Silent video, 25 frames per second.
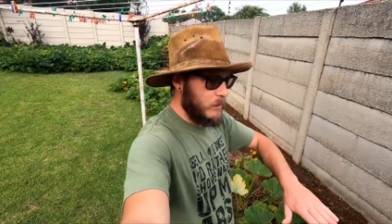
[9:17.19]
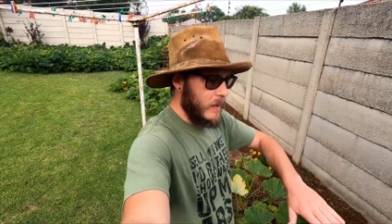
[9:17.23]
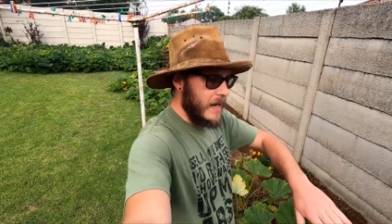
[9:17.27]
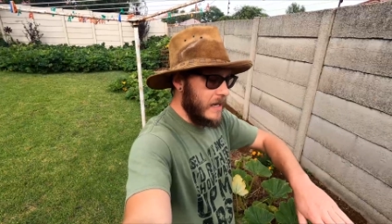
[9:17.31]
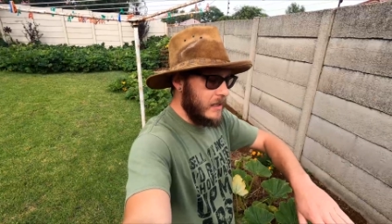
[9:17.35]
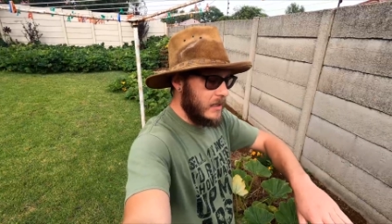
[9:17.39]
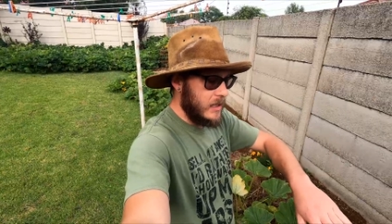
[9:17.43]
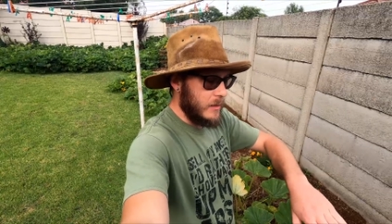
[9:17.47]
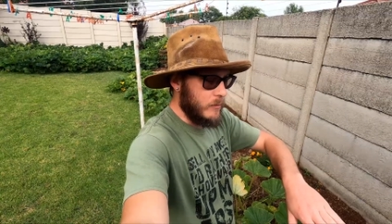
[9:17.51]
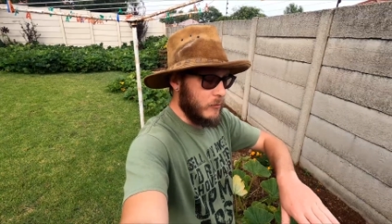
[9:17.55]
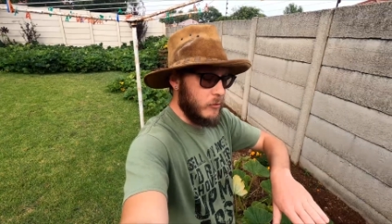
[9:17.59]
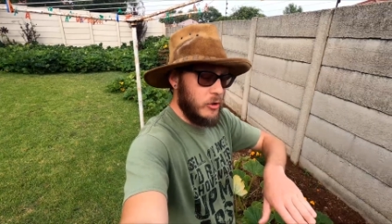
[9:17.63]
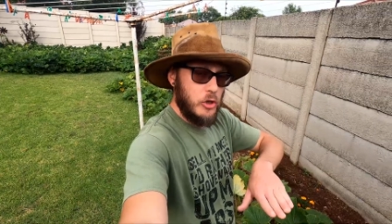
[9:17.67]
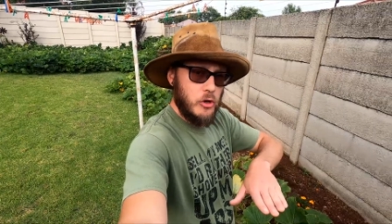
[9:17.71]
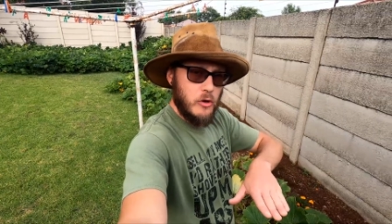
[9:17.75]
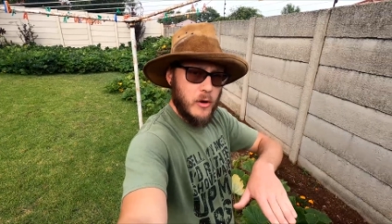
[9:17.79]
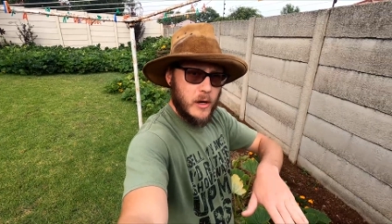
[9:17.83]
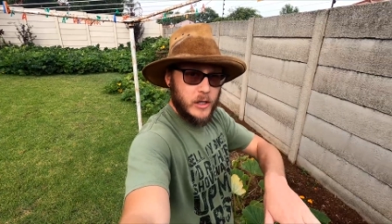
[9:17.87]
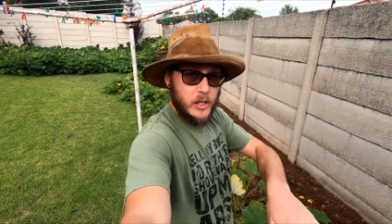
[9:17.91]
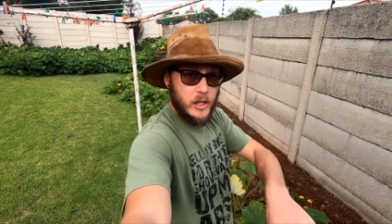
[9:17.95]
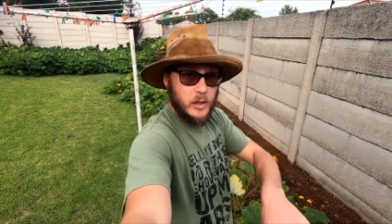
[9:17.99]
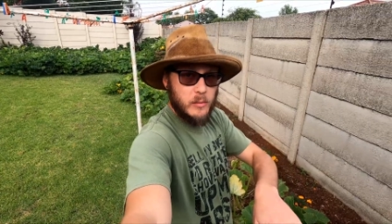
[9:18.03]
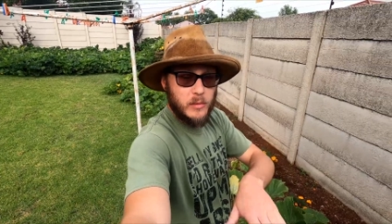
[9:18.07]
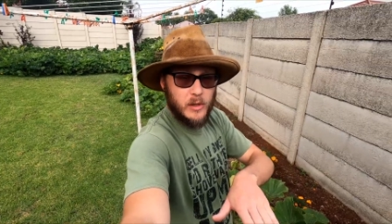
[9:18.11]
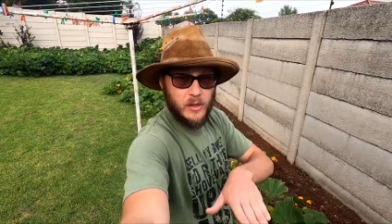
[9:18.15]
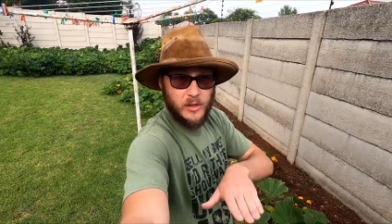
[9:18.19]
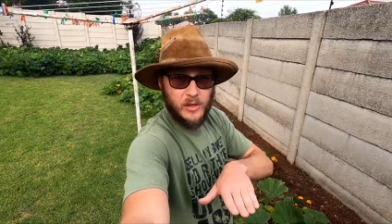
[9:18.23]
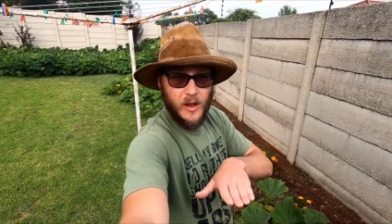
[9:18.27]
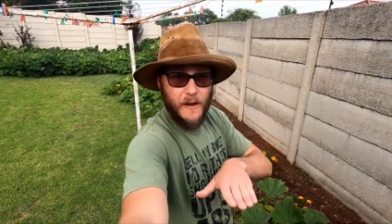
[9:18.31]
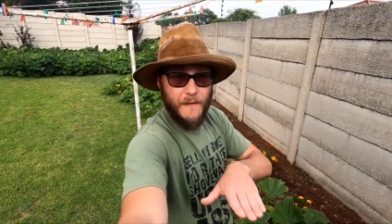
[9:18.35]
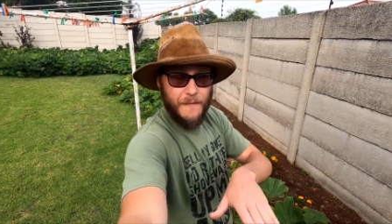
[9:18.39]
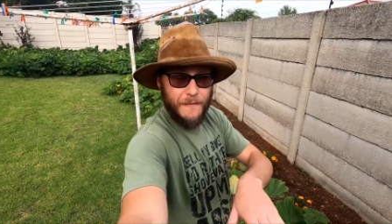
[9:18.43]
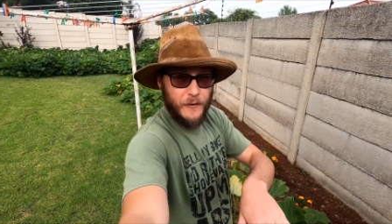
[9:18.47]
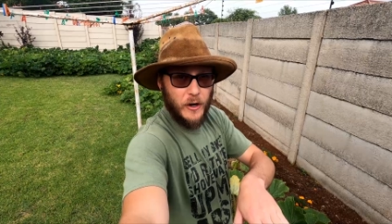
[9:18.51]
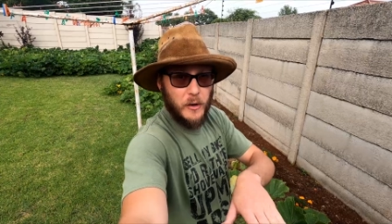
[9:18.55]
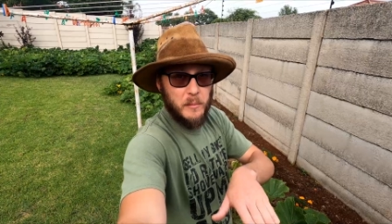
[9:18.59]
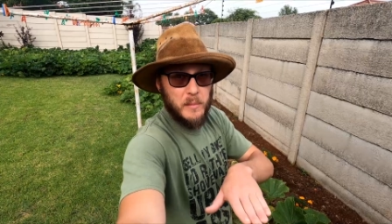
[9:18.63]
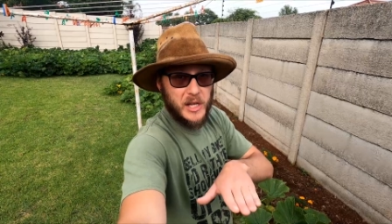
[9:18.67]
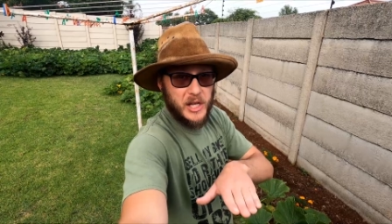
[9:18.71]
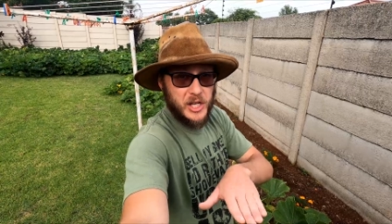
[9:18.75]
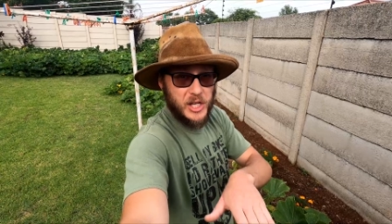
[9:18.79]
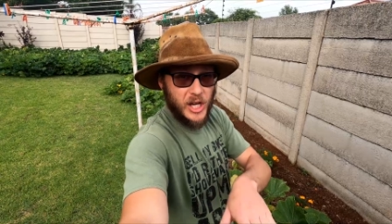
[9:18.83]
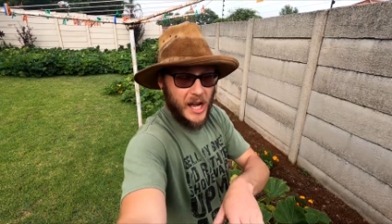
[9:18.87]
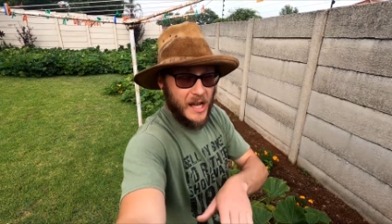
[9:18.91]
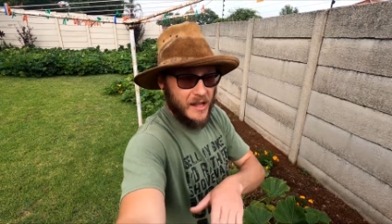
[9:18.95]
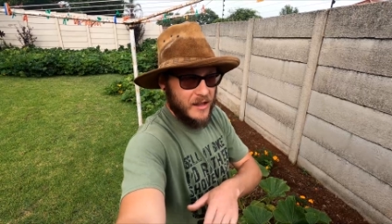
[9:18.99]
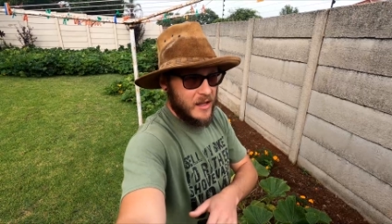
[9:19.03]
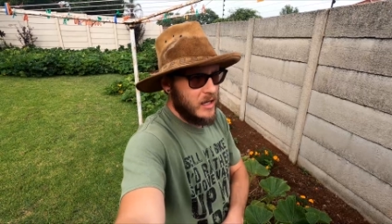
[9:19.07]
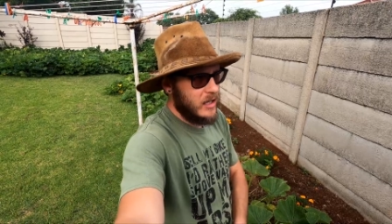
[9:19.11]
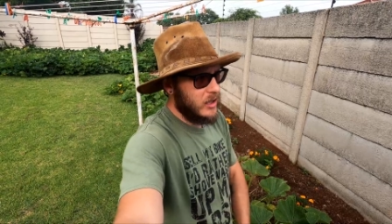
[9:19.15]
spaced them 200 mils from
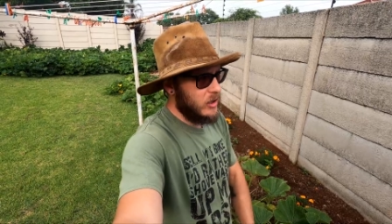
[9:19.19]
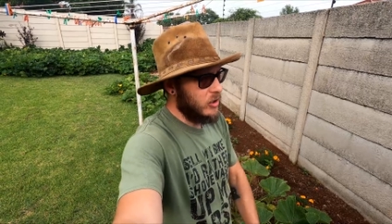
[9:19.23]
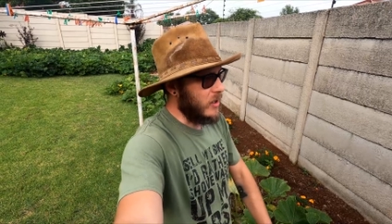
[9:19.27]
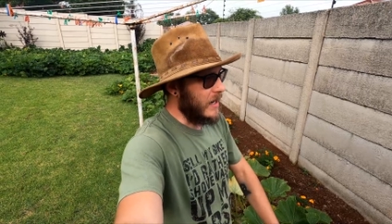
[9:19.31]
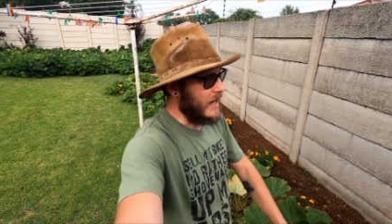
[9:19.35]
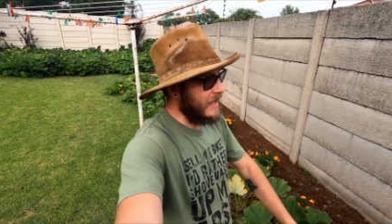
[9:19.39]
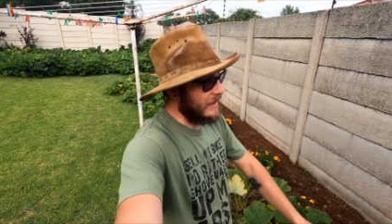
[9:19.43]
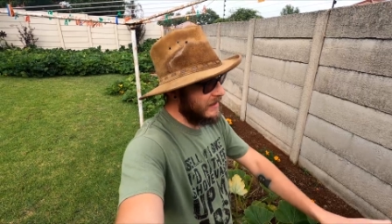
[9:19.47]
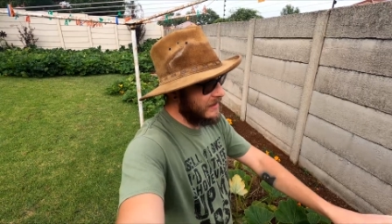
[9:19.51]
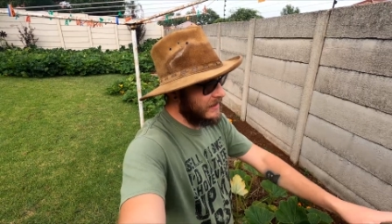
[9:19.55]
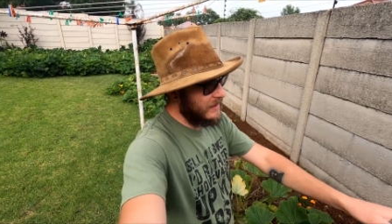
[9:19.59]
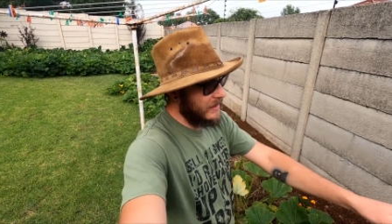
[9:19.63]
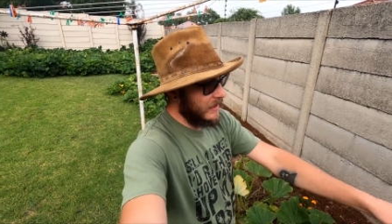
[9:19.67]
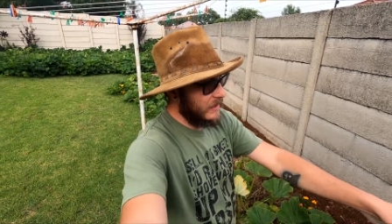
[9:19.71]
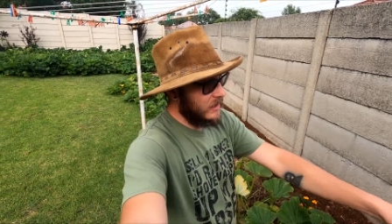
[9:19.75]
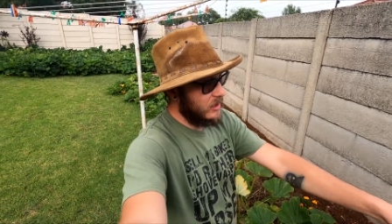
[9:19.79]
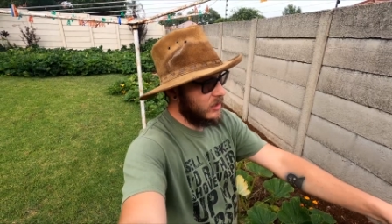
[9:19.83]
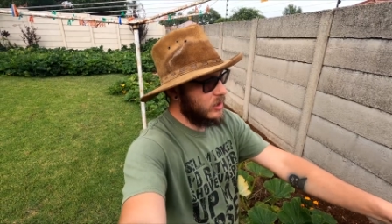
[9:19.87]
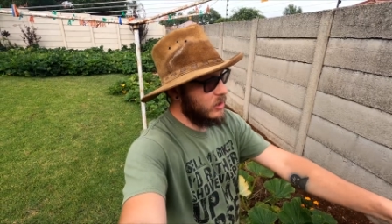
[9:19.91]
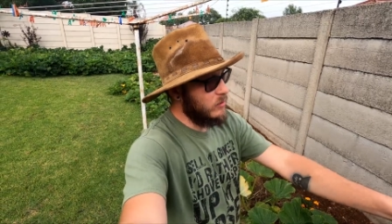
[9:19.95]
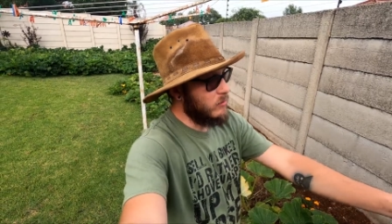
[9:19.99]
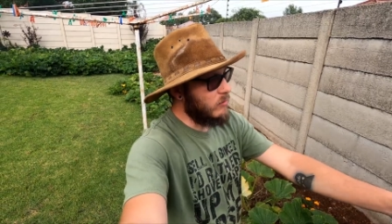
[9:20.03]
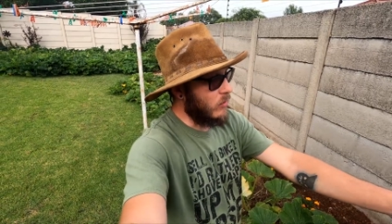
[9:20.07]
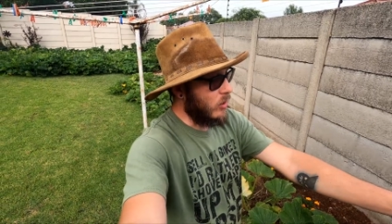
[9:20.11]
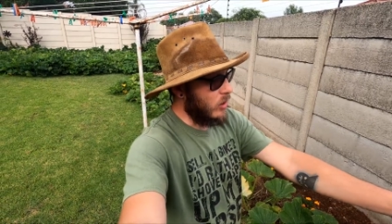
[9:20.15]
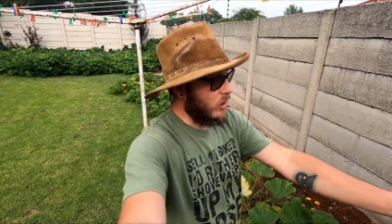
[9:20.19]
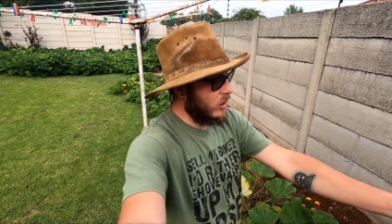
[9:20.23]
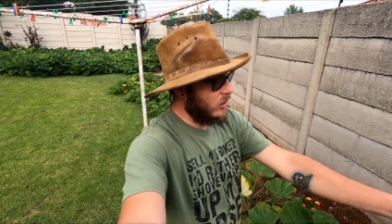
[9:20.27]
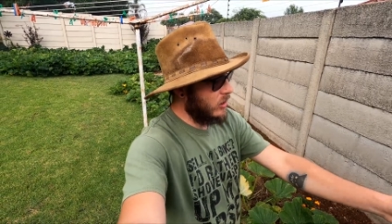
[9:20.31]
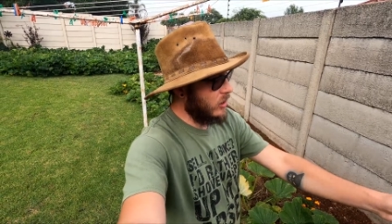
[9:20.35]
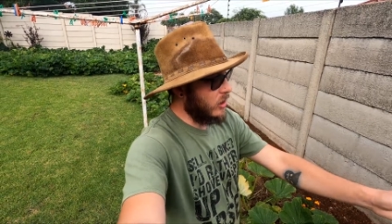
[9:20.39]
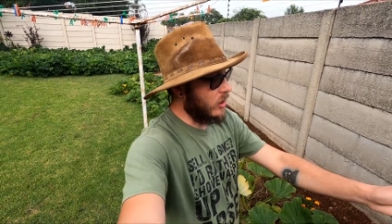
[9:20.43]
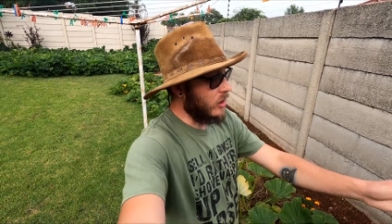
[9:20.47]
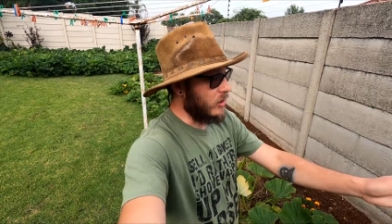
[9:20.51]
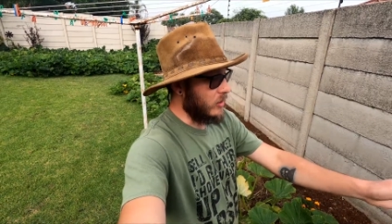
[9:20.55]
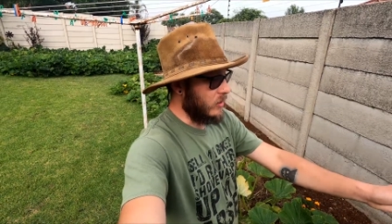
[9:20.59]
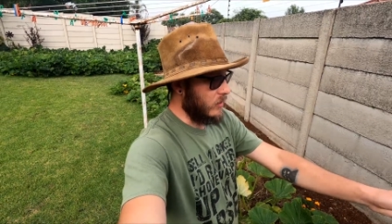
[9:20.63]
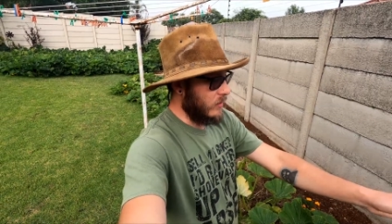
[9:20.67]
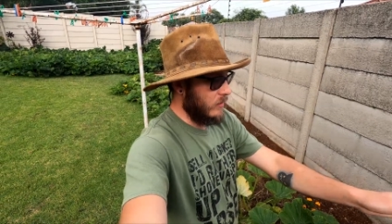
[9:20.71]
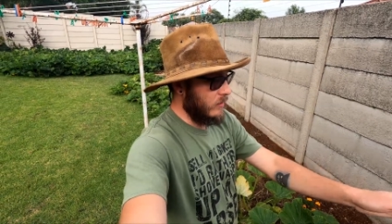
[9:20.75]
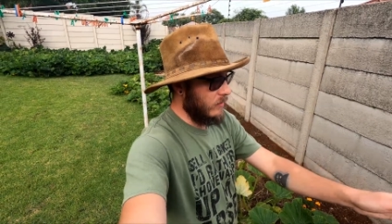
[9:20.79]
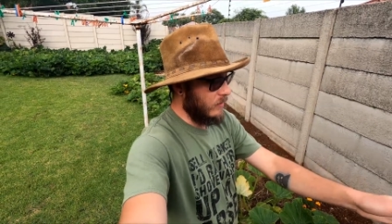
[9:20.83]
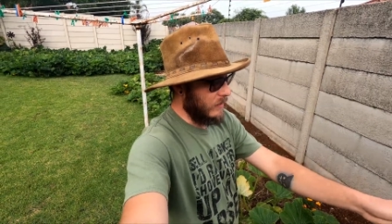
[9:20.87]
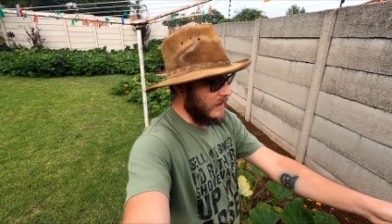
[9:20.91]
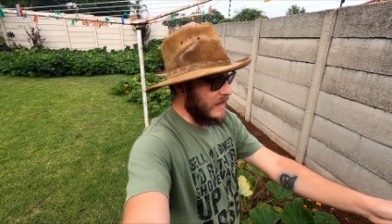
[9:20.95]
each other, so I had 6 tomatoes